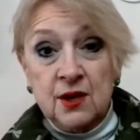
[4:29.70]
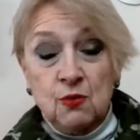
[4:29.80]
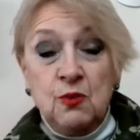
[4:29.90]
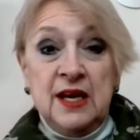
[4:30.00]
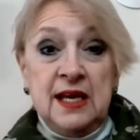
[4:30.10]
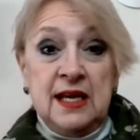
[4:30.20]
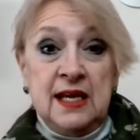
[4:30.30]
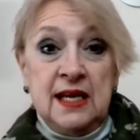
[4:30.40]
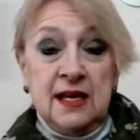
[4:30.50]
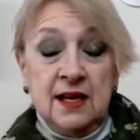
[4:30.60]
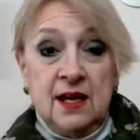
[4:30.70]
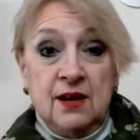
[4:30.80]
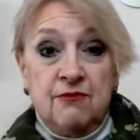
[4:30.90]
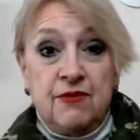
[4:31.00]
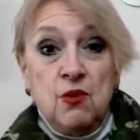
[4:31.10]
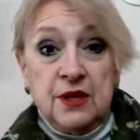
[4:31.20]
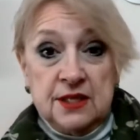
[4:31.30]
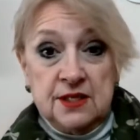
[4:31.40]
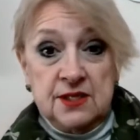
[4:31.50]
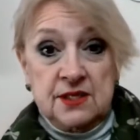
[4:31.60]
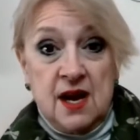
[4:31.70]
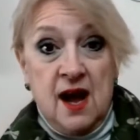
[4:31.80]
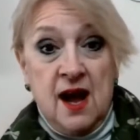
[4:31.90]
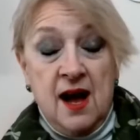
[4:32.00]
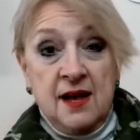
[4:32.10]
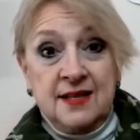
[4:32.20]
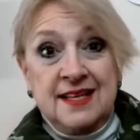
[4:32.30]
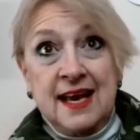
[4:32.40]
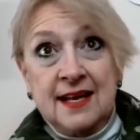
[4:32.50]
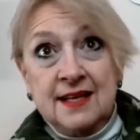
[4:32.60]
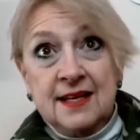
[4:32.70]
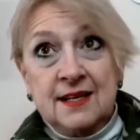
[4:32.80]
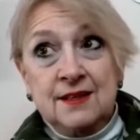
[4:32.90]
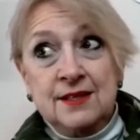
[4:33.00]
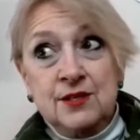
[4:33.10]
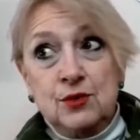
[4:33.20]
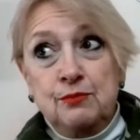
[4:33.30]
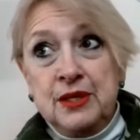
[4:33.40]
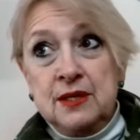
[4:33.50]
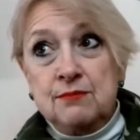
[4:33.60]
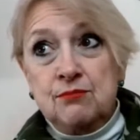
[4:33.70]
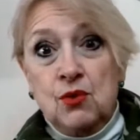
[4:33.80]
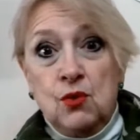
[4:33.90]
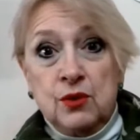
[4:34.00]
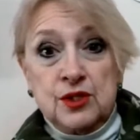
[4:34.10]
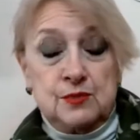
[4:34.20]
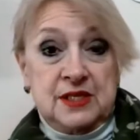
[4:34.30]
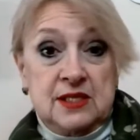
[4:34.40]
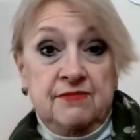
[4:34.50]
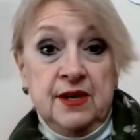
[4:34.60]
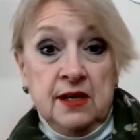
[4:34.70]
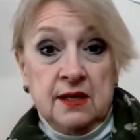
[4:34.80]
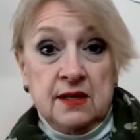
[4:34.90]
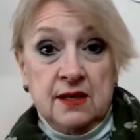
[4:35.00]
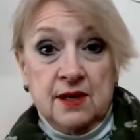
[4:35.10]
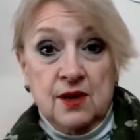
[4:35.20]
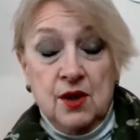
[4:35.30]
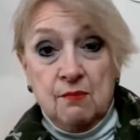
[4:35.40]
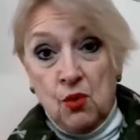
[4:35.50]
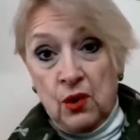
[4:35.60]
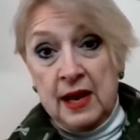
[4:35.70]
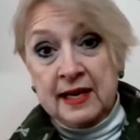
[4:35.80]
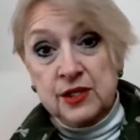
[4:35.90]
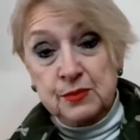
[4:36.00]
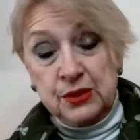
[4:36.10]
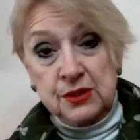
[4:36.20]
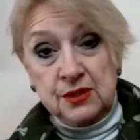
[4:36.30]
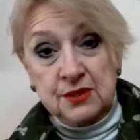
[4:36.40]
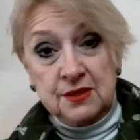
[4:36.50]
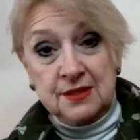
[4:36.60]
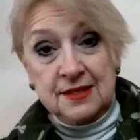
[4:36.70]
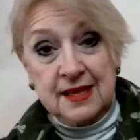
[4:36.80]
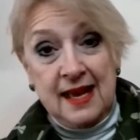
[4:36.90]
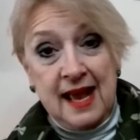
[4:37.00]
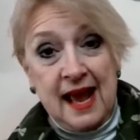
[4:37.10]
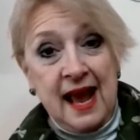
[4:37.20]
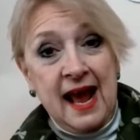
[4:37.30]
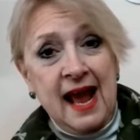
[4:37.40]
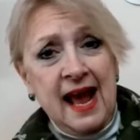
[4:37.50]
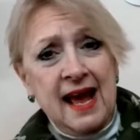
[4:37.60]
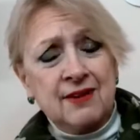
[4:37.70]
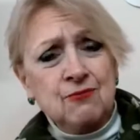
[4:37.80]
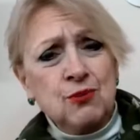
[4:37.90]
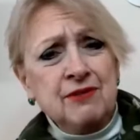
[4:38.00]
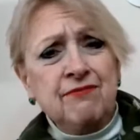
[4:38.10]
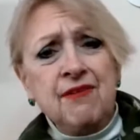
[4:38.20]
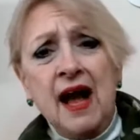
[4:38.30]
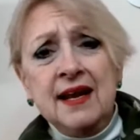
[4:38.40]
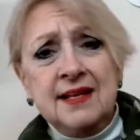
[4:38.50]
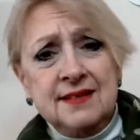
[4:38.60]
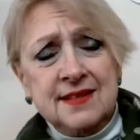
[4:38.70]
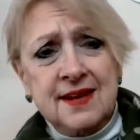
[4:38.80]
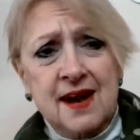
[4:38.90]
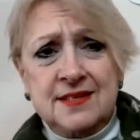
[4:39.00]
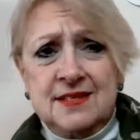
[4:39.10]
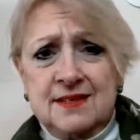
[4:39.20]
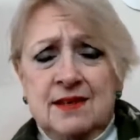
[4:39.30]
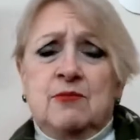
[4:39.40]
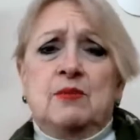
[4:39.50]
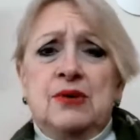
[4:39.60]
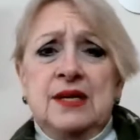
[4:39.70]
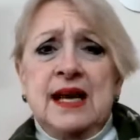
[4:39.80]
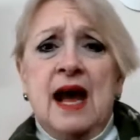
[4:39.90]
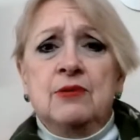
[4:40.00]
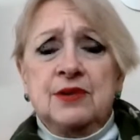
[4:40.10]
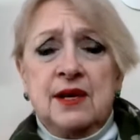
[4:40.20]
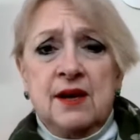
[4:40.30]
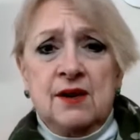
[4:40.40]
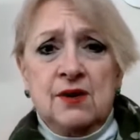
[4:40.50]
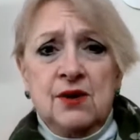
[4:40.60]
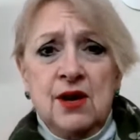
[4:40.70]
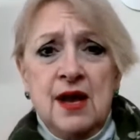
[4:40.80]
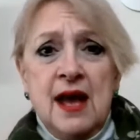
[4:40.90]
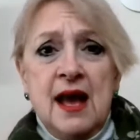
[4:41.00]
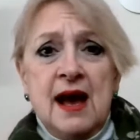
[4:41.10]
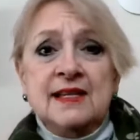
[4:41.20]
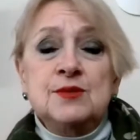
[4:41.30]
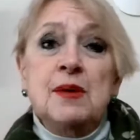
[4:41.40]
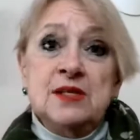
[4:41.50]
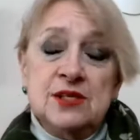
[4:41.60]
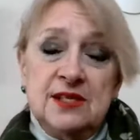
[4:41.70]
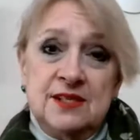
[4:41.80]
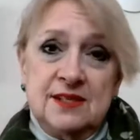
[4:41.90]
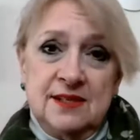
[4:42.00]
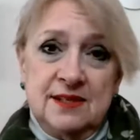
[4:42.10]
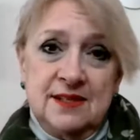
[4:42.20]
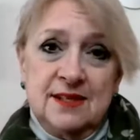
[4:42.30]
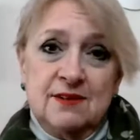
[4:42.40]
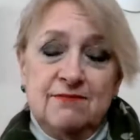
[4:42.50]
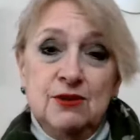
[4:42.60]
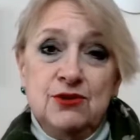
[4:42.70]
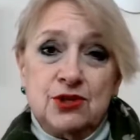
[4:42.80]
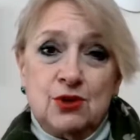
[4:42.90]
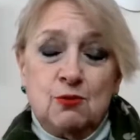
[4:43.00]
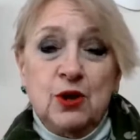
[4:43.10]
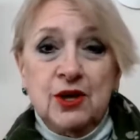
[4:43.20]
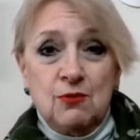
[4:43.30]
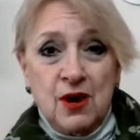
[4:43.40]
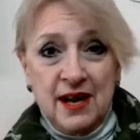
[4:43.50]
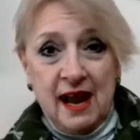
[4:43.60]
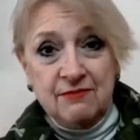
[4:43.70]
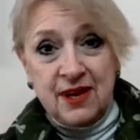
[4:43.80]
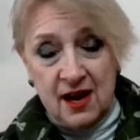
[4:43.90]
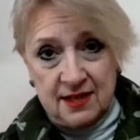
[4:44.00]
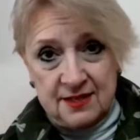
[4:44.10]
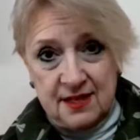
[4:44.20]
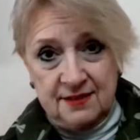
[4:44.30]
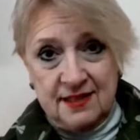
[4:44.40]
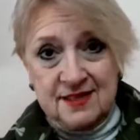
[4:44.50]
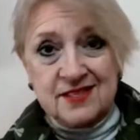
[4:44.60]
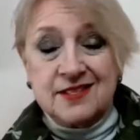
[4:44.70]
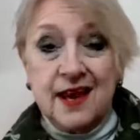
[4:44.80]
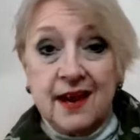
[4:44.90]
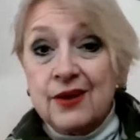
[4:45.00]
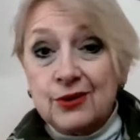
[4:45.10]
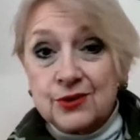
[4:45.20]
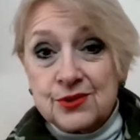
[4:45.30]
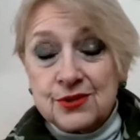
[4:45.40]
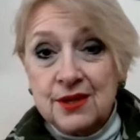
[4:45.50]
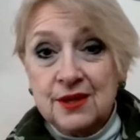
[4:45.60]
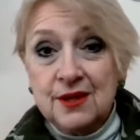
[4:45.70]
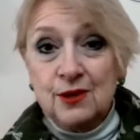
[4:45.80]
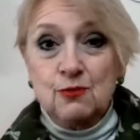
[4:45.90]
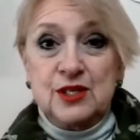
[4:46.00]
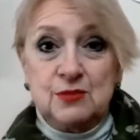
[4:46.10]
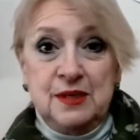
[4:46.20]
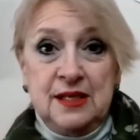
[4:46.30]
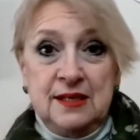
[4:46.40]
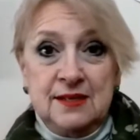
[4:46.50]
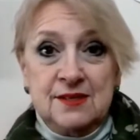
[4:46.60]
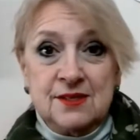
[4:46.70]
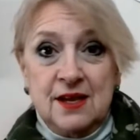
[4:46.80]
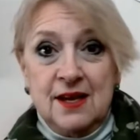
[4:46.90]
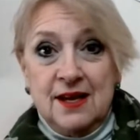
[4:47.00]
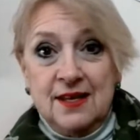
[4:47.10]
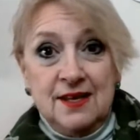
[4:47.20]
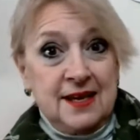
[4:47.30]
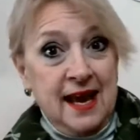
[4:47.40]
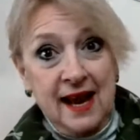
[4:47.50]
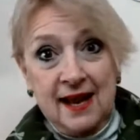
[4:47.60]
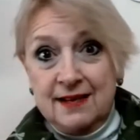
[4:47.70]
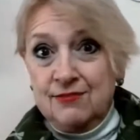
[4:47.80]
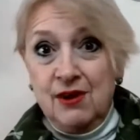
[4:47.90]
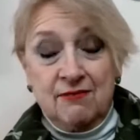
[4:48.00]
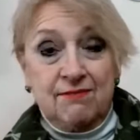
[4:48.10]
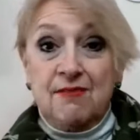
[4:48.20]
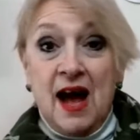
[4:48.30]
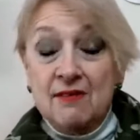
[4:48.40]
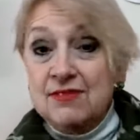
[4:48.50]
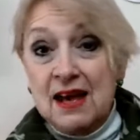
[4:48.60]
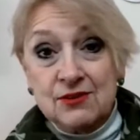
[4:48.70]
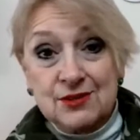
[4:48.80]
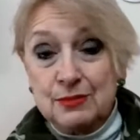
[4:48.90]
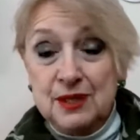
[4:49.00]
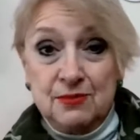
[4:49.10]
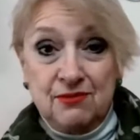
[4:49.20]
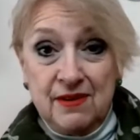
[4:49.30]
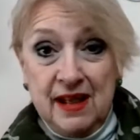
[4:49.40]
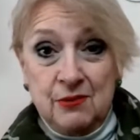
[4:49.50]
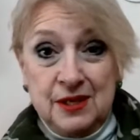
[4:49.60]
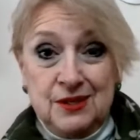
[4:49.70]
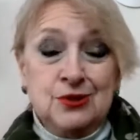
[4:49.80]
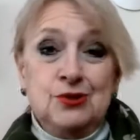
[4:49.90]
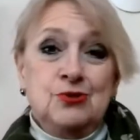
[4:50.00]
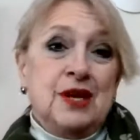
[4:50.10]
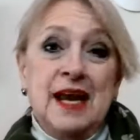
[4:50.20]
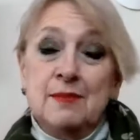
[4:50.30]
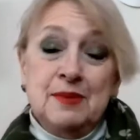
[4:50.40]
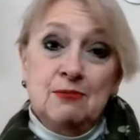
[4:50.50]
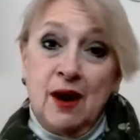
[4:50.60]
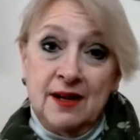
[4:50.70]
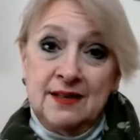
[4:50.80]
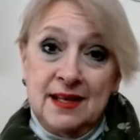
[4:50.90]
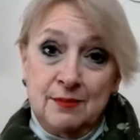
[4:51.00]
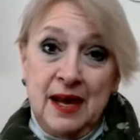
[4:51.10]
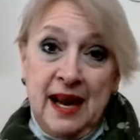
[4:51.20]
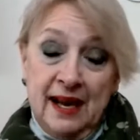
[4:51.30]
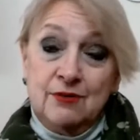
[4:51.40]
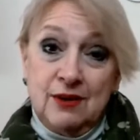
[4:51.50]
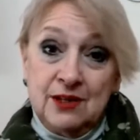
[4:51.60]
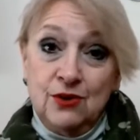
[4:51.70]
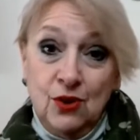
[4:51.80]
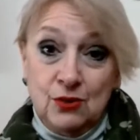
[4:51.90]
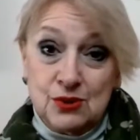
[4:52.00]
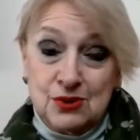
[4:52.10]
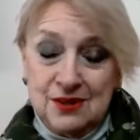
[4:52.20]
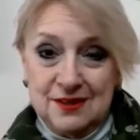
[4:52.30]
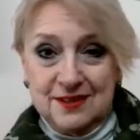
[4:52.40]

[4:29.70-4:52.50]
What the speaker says: we focused on getting a little bit more specific, more expert, and refining the content that we're putting out there, especially since in the future, we're going to want to have content that scales, which means you can't, if you have 5,000 people following you, you can't be writing them handwritten notes.